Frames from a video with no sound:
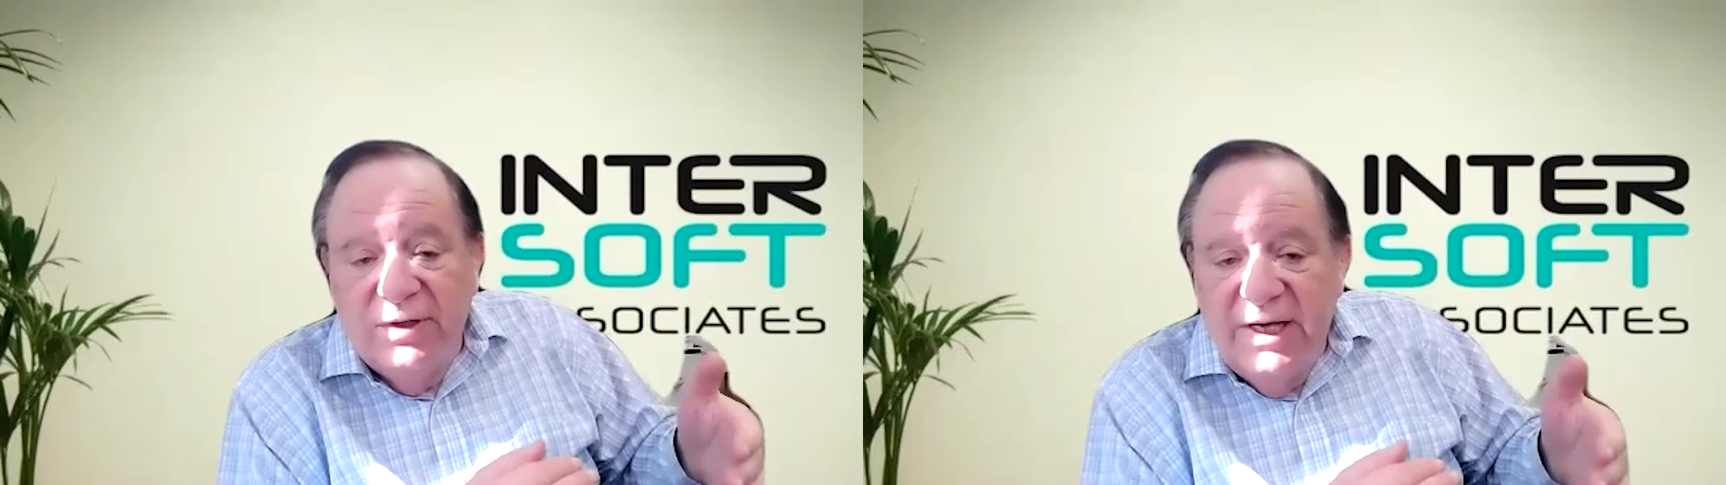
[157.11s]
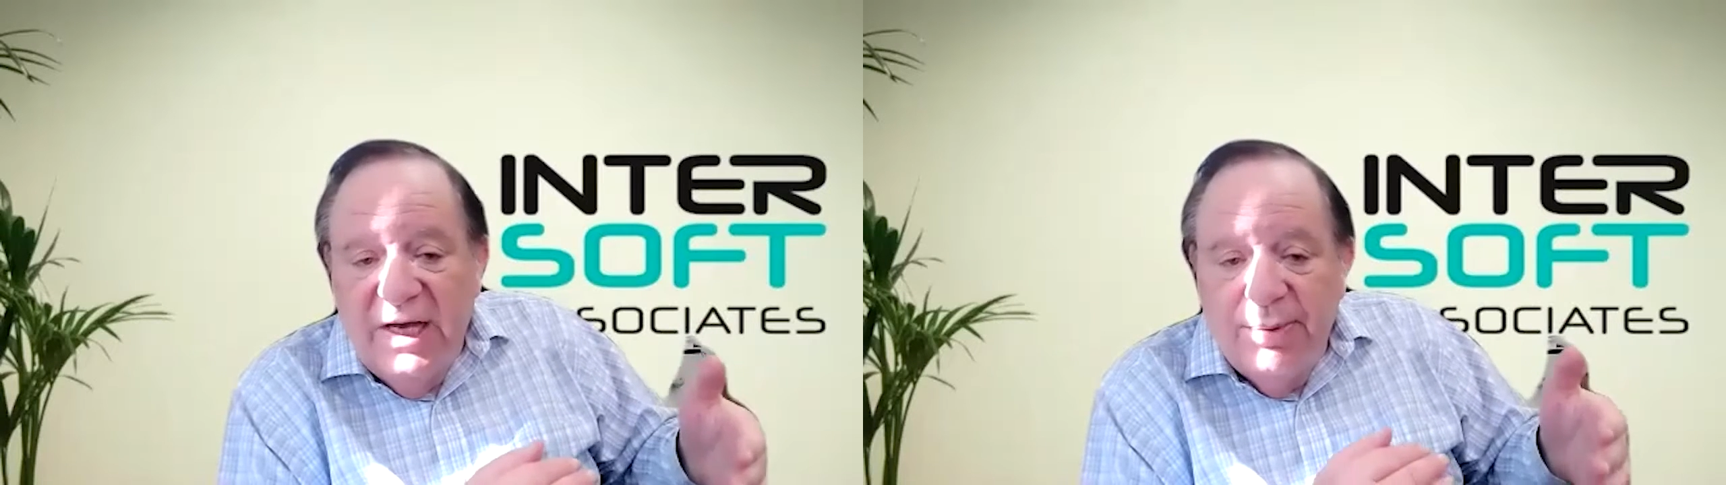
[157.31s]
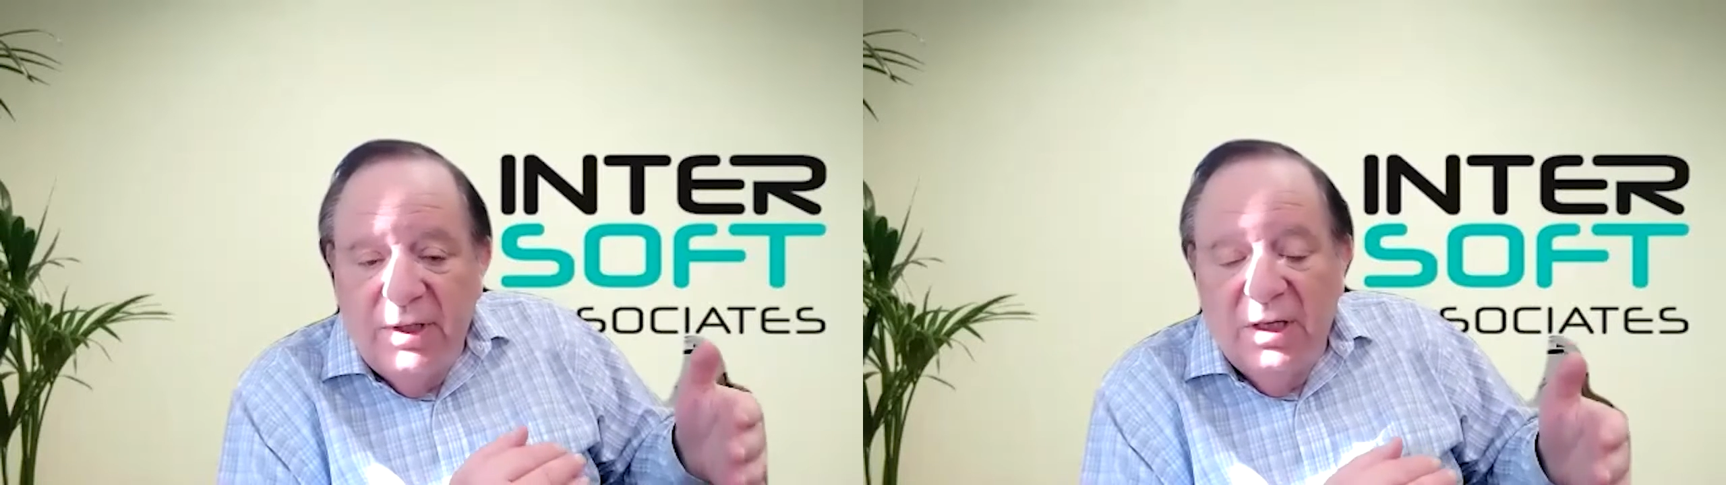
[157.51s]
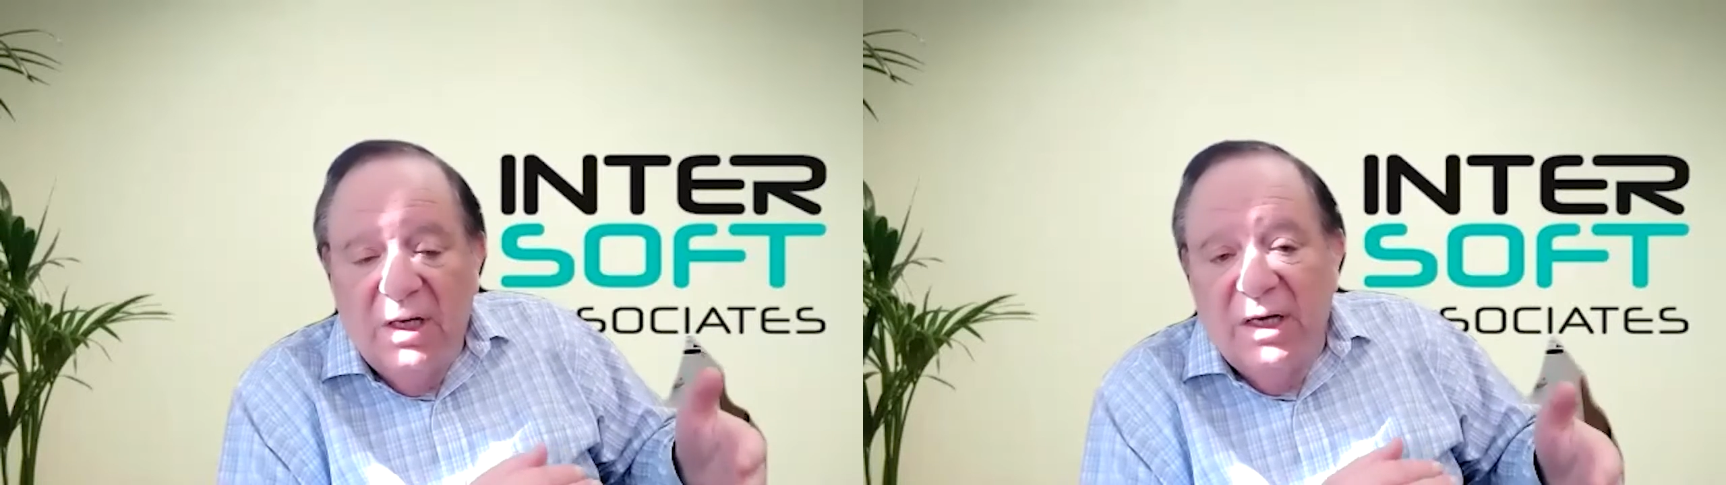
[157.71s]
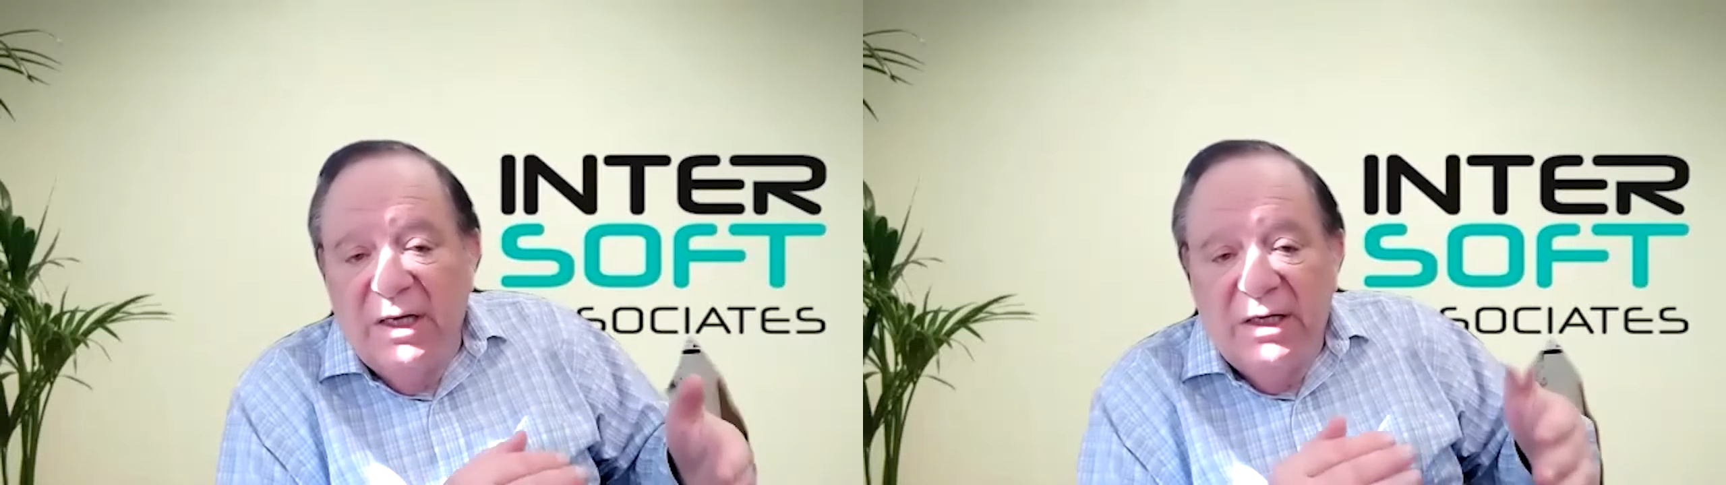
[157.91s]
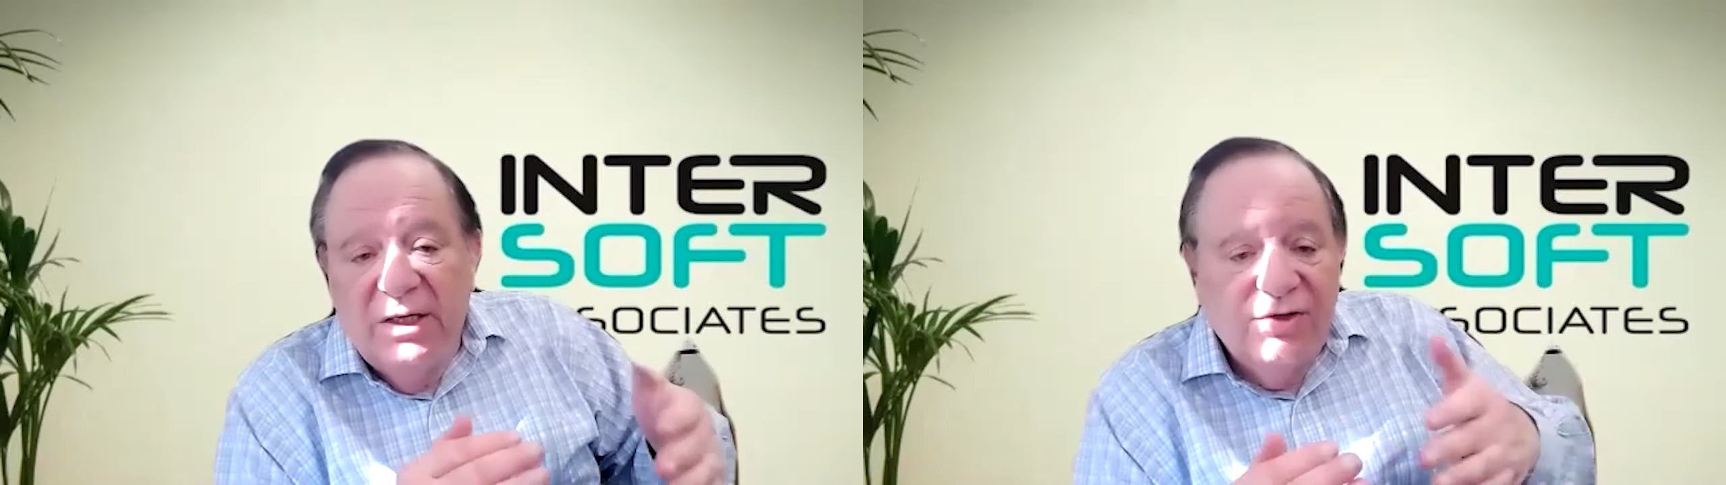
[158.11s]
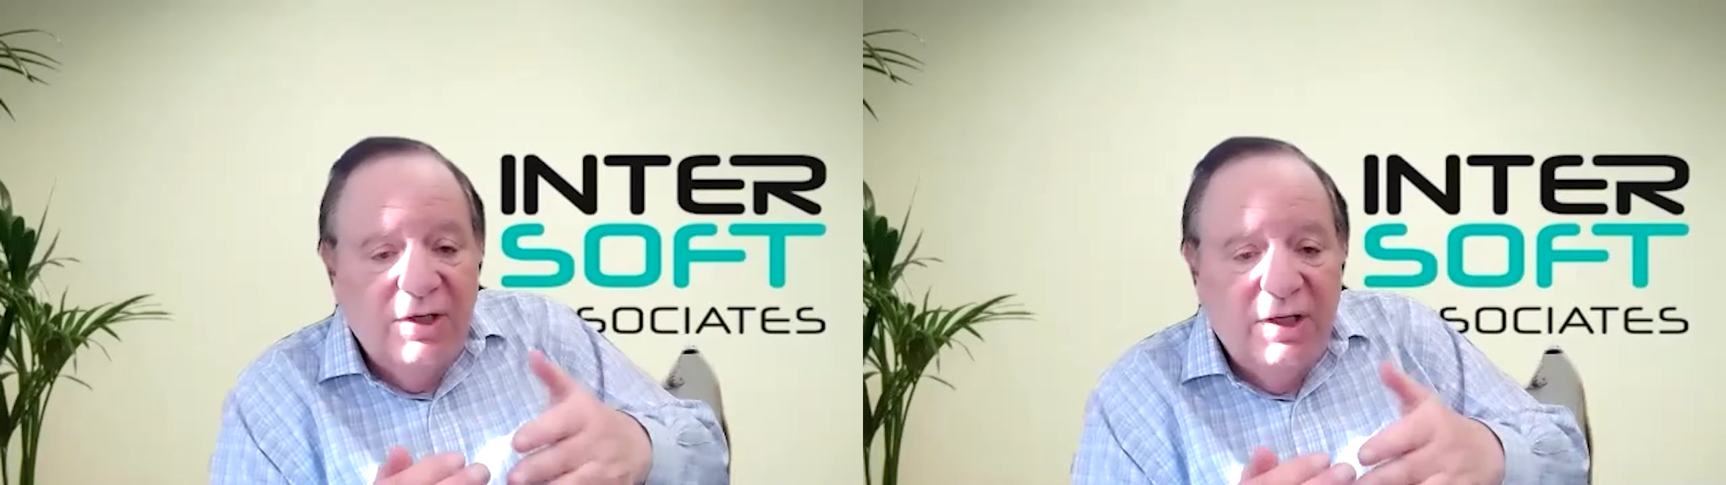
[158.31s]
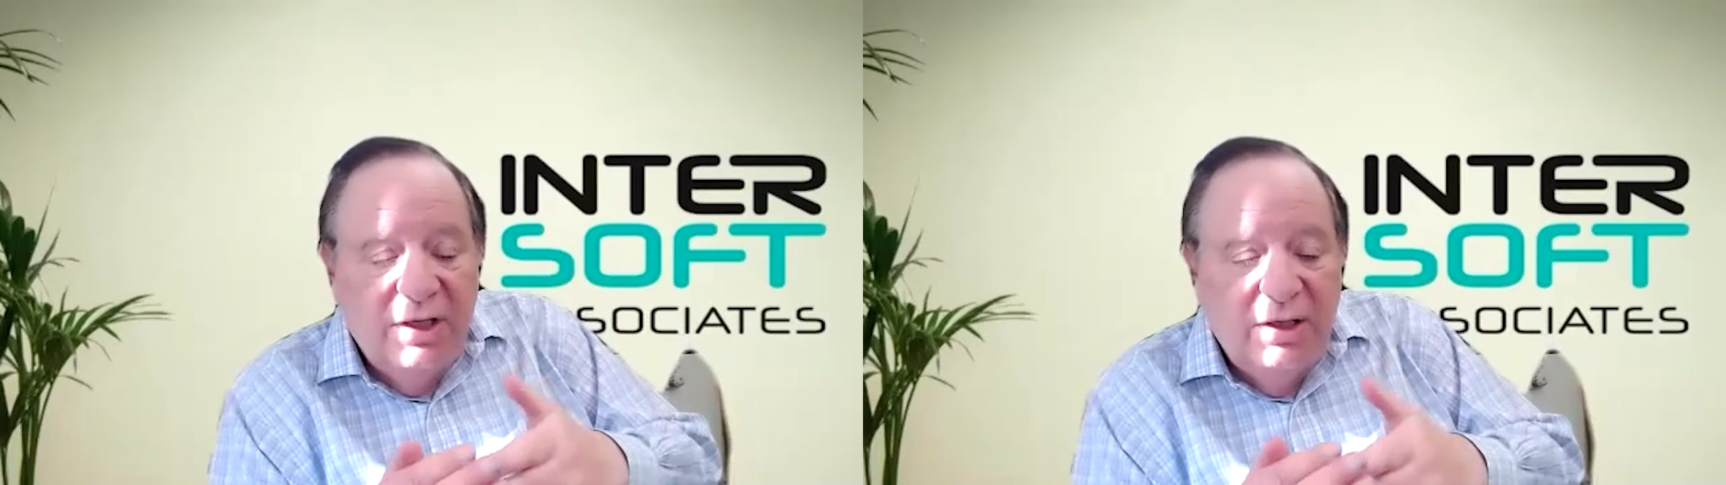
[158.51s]
the
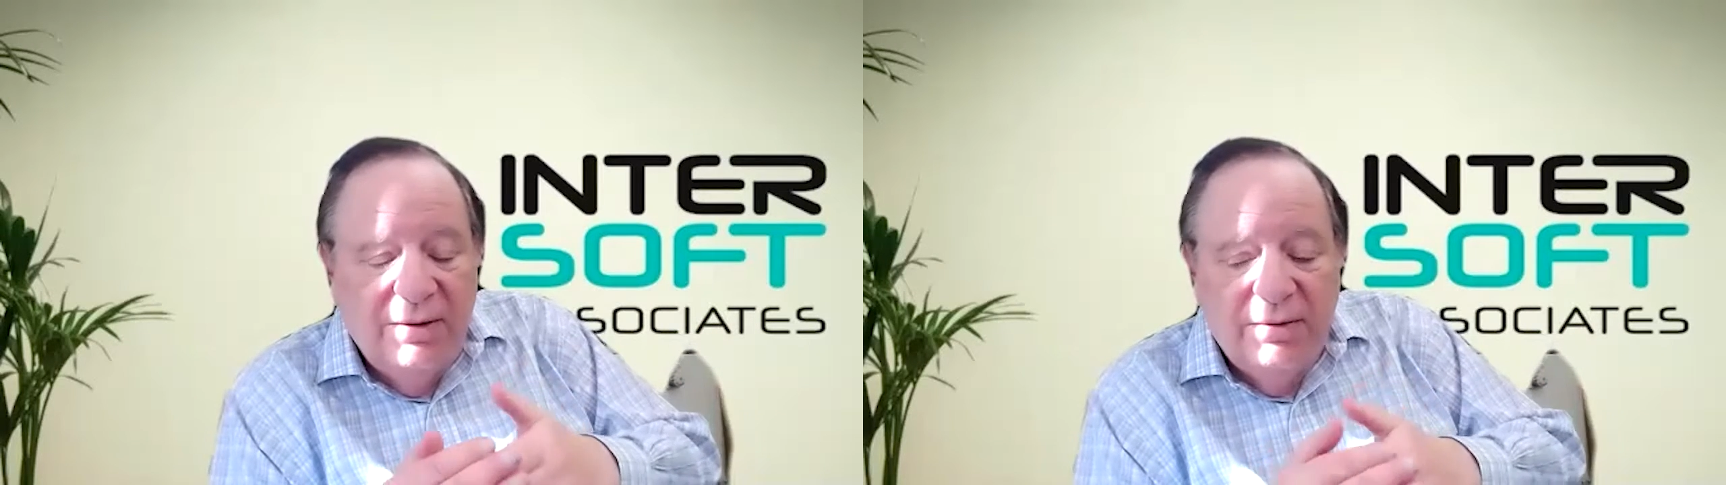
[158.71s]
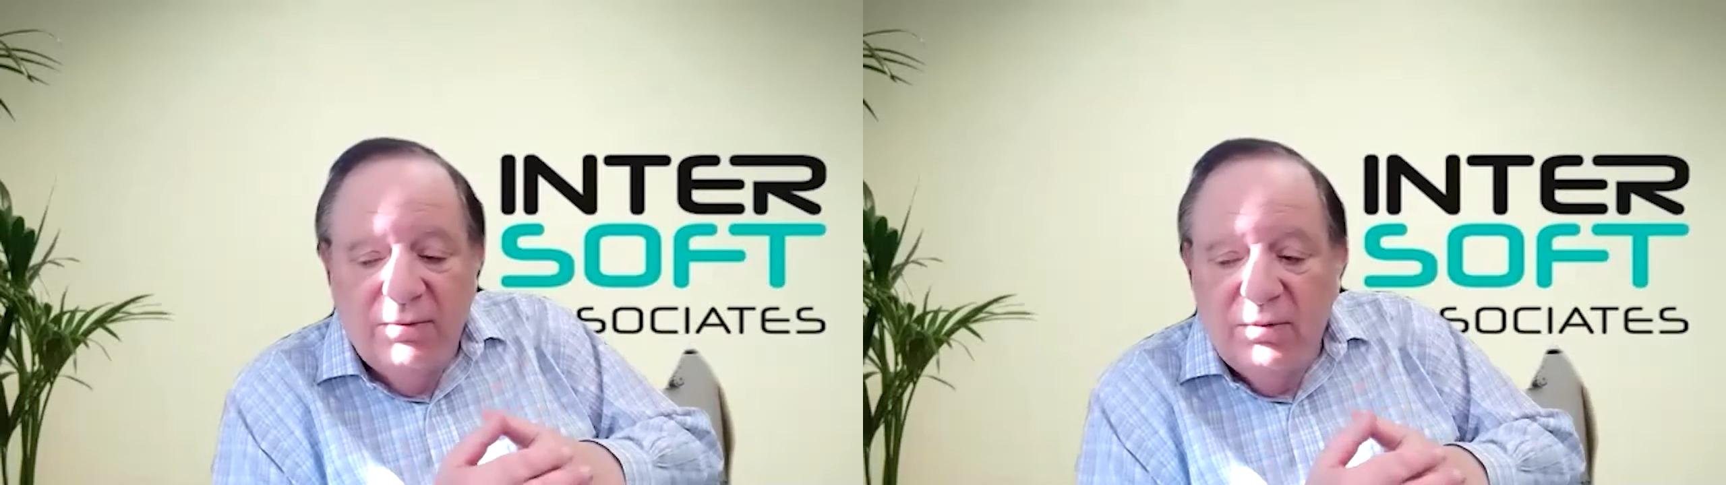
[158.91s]
API